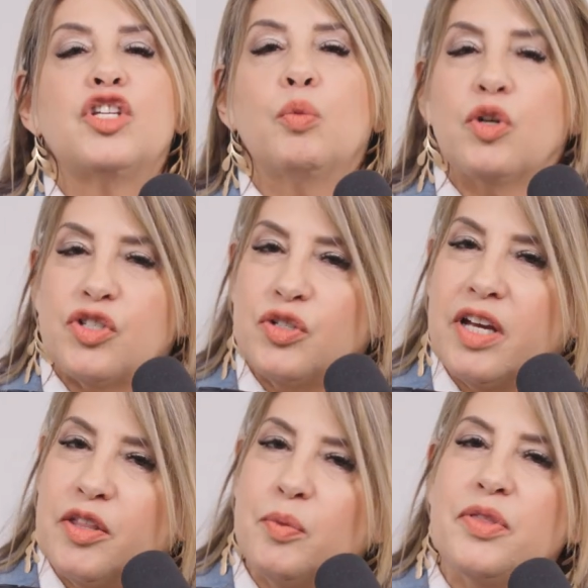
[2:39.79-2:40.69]
she works
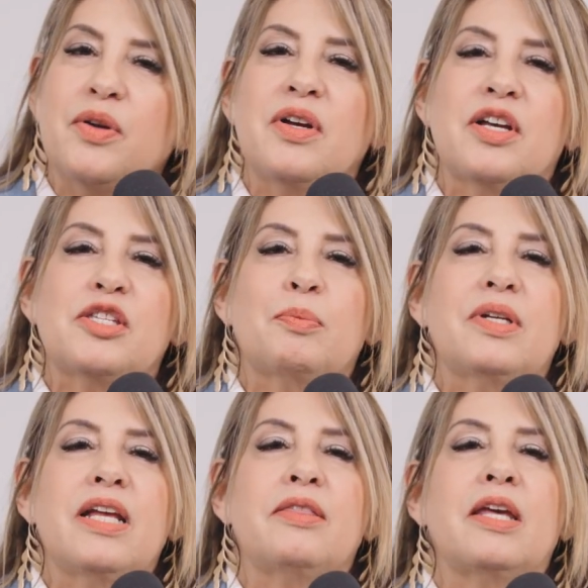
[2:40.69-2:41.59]
together with her
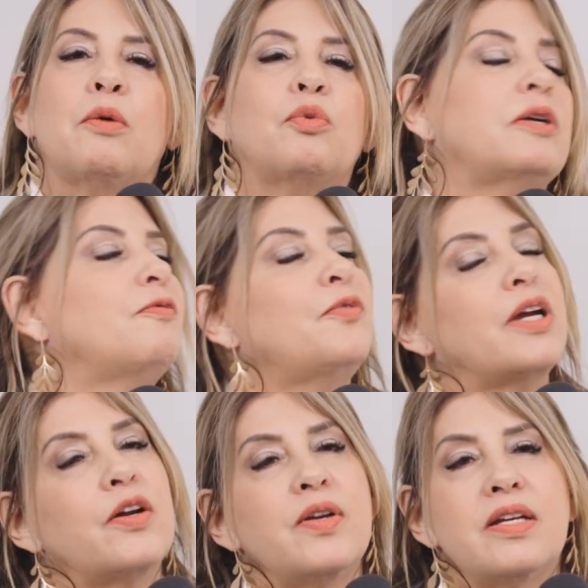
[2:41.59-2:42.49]
husband, and they run
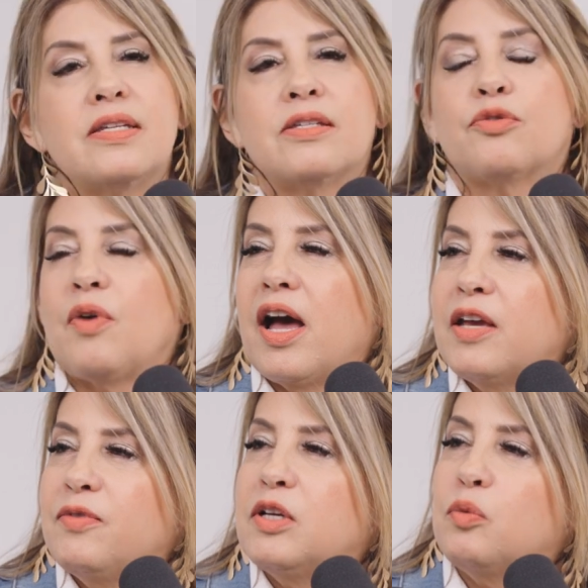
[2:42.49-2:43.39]
various
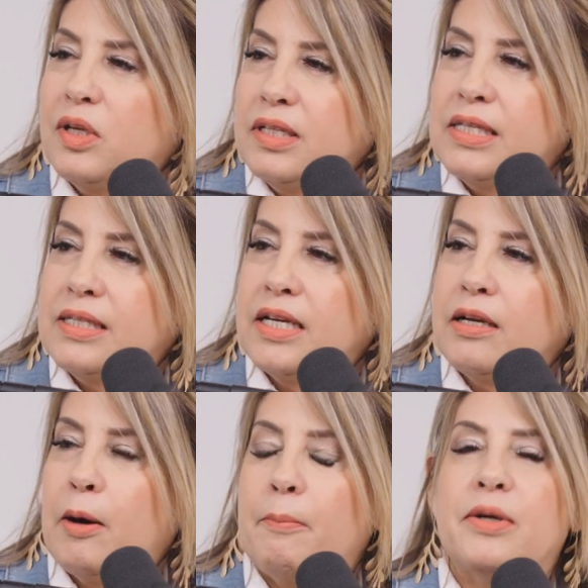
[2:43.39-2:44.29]
thriving real estate
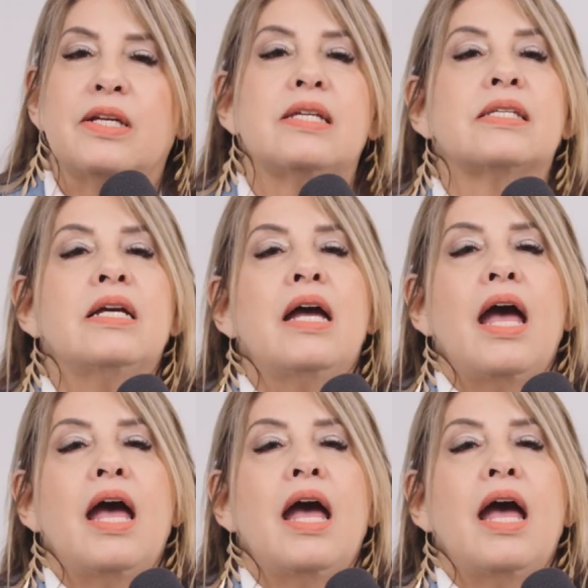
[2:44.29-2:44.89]
companies.